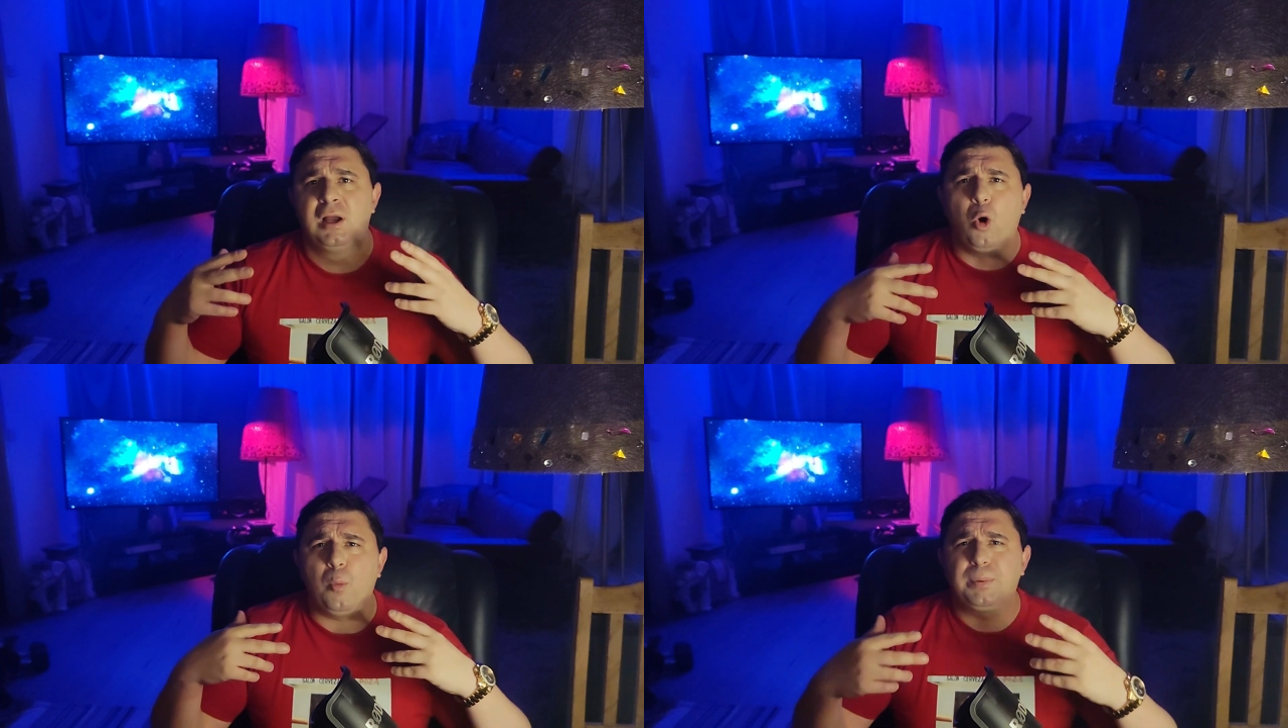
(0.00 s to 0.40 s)

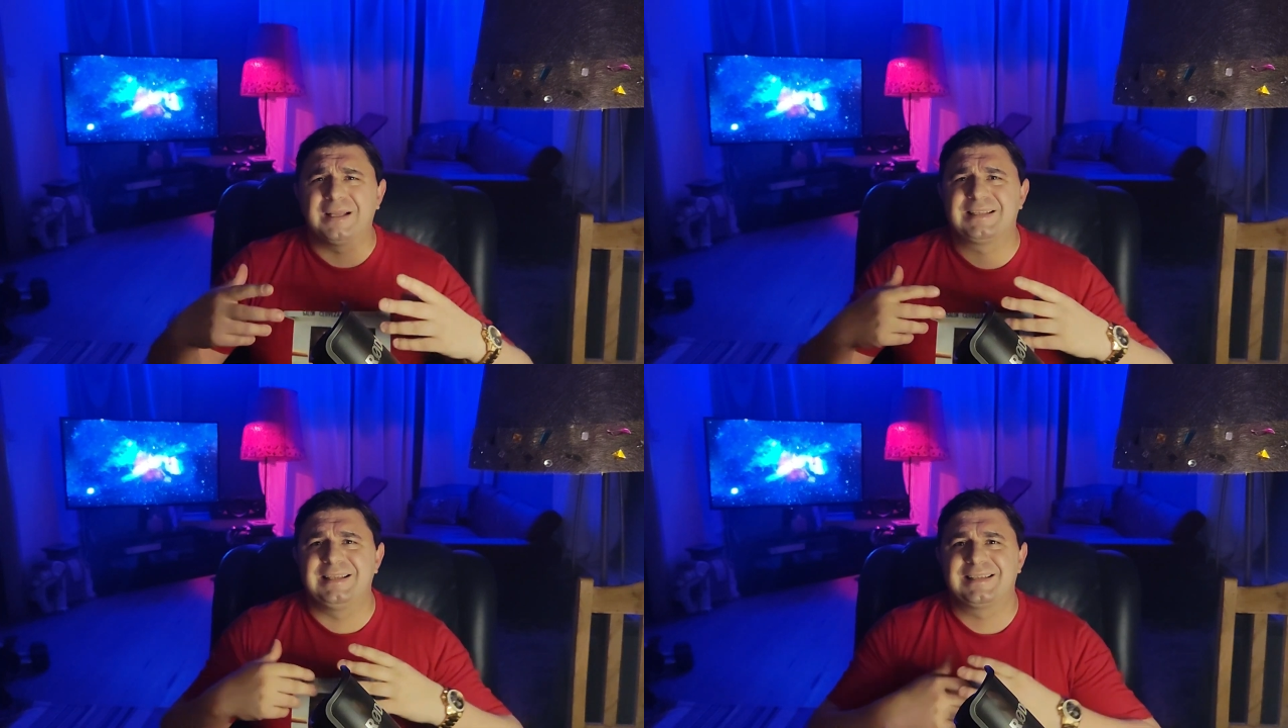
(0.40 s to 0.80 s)

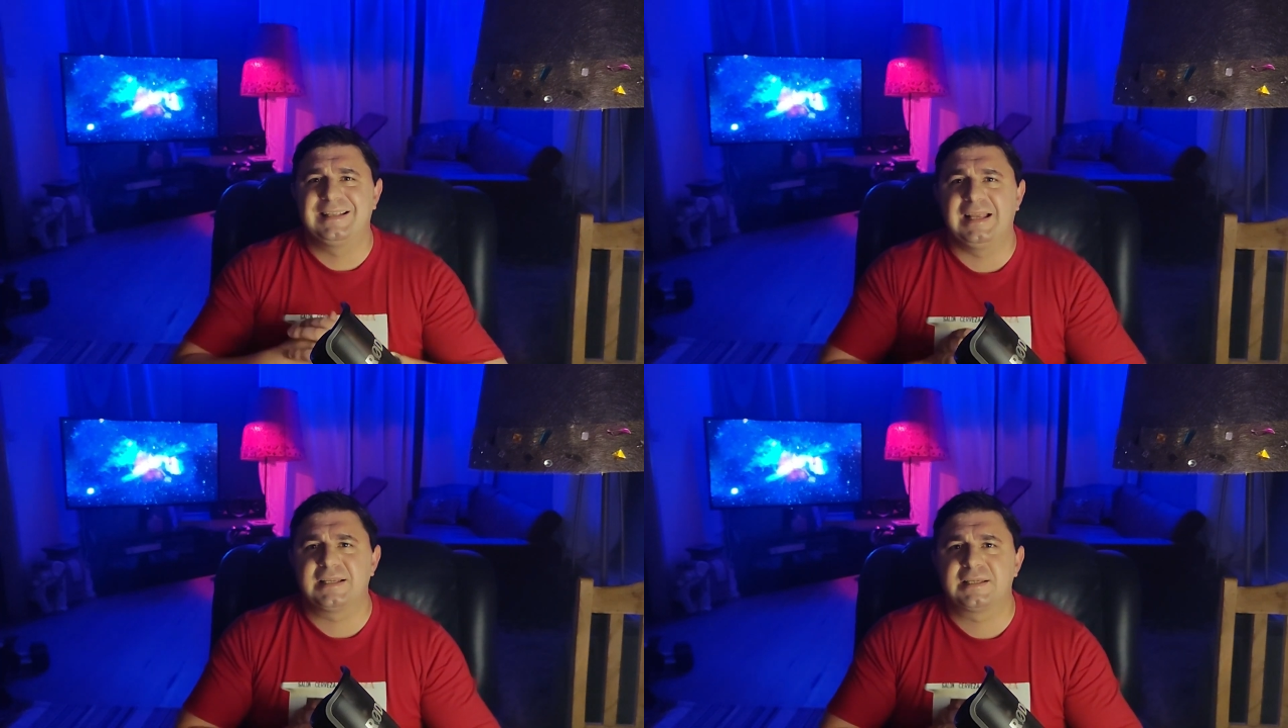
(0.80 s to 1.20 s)

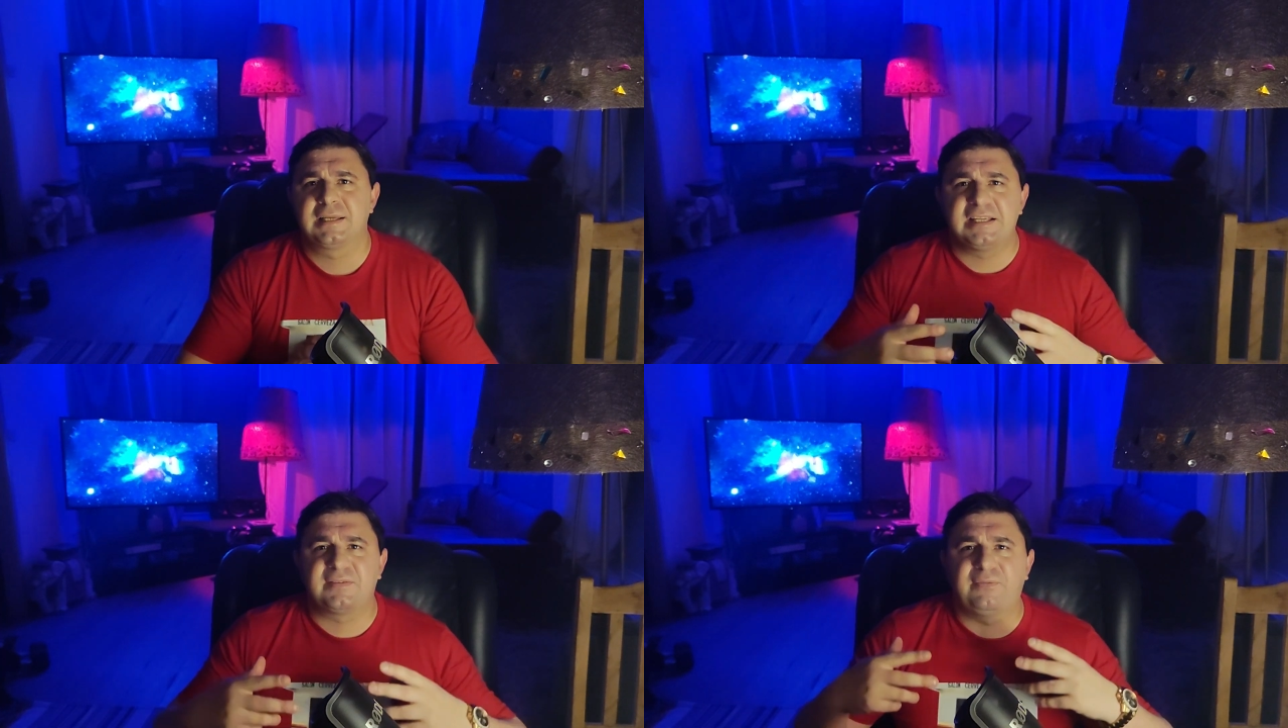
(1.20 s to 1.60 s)
hopelessness
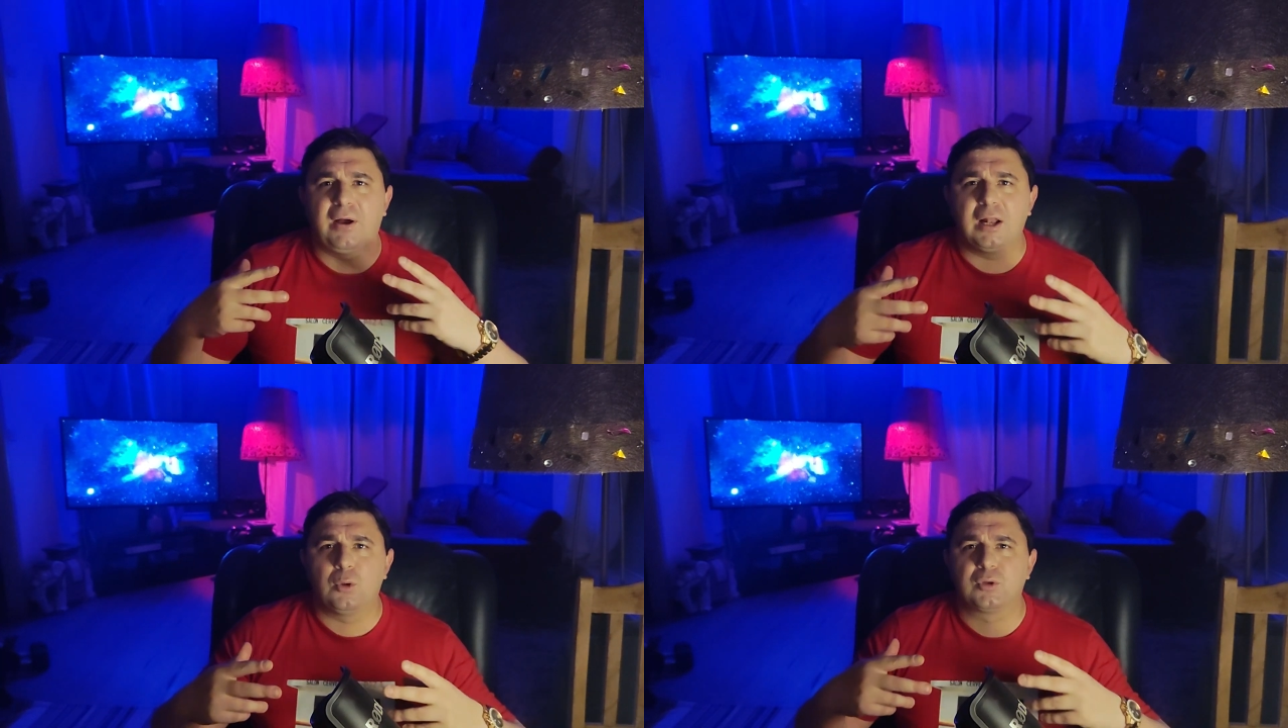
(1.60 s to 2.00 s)
is
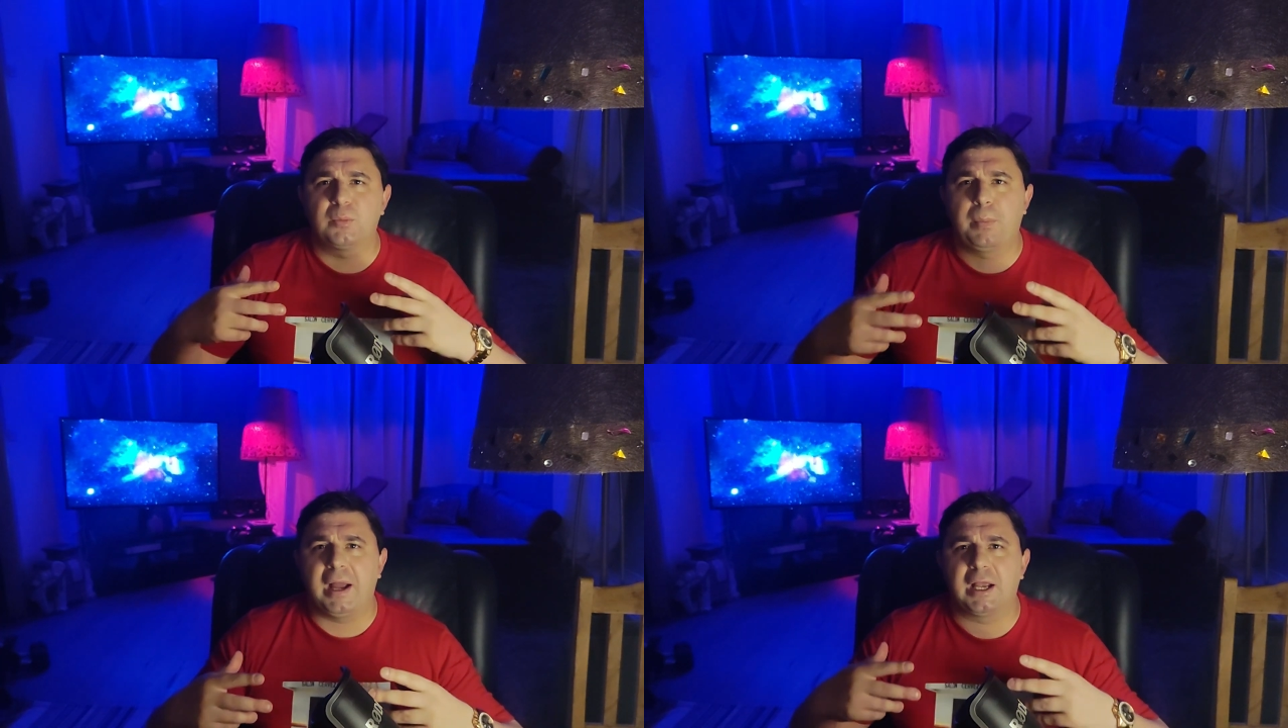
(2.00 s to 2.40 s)

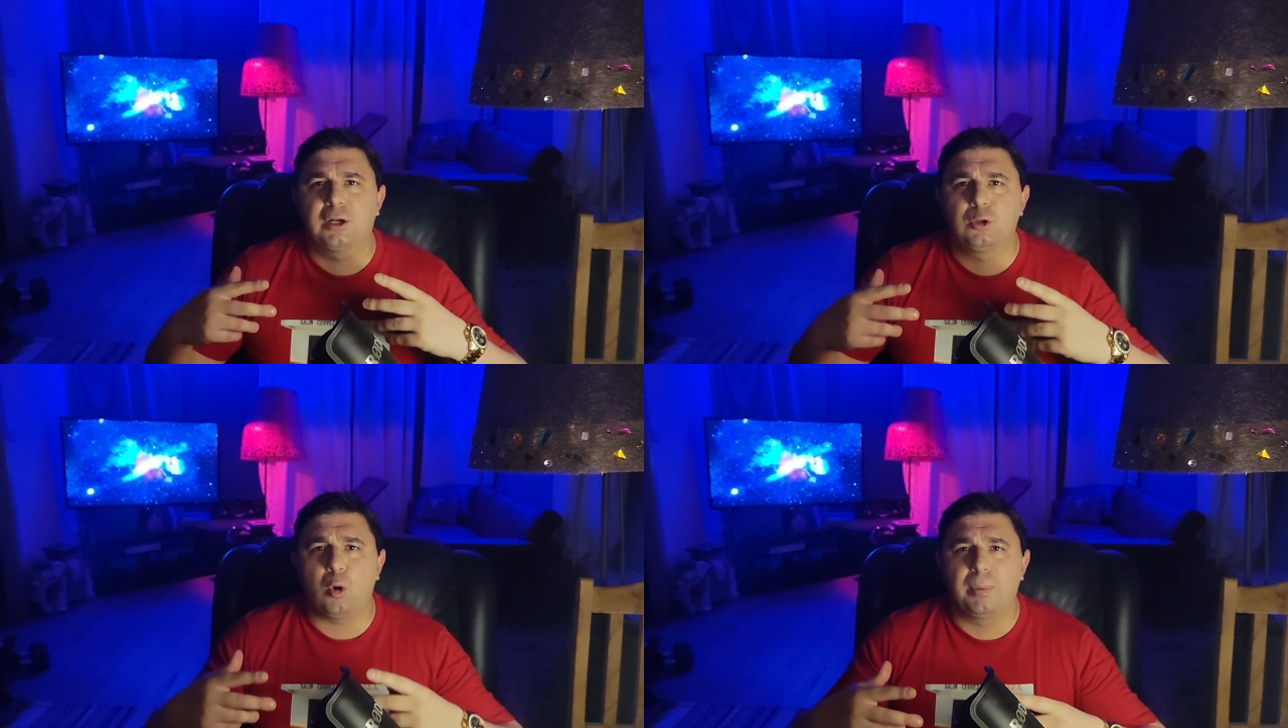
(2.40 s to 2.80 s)
followed by a
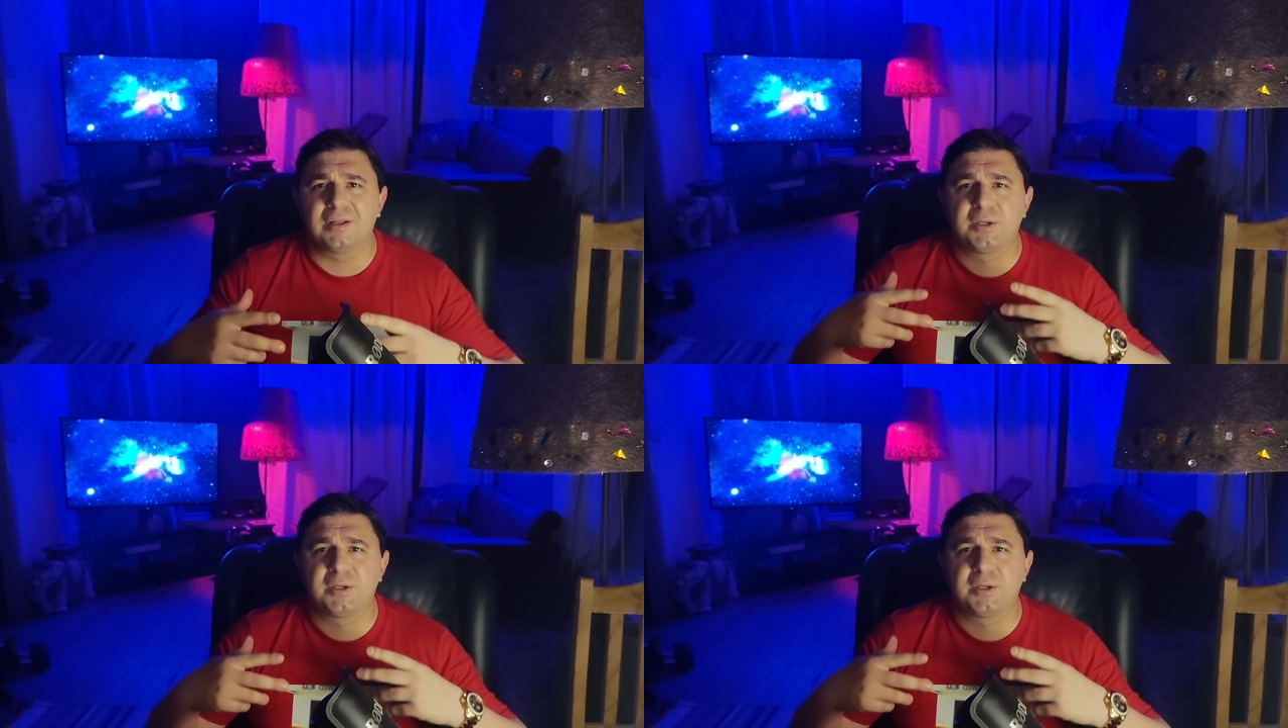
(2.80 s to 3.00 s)
global